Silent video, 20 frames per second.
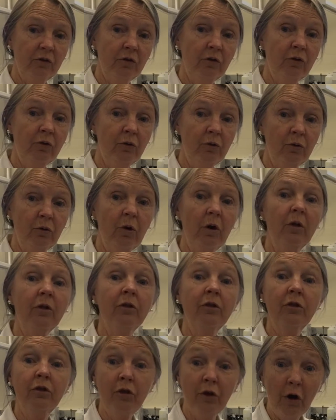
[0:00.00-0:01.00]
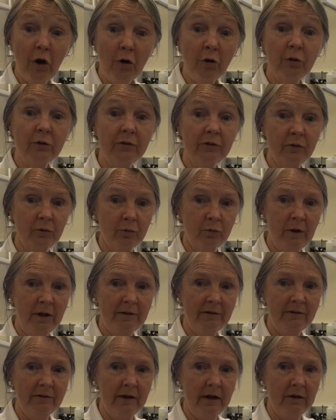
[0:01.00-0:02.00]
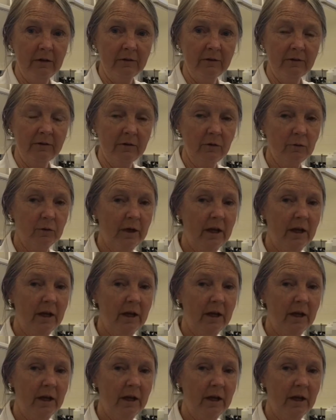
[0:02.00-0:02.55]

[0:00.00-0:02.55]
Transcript: to those red cells.